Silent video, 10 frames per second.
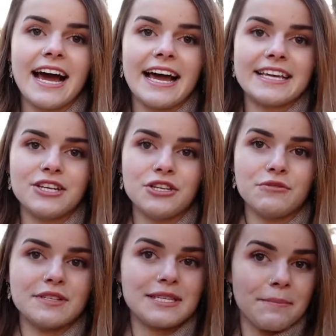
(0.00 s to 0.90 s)
I can
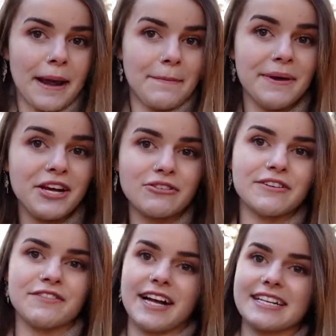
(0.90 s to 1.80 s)
use my bigger
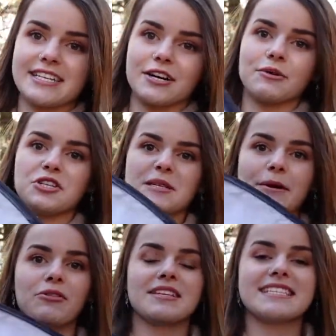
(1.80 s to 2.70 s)
reflector, which is
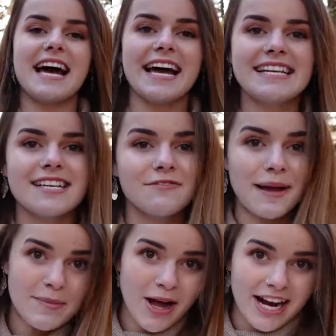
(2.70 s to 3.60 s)
about the size of
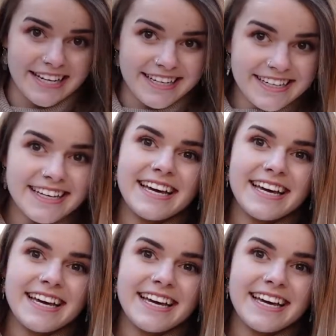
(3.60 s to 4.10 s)
my body,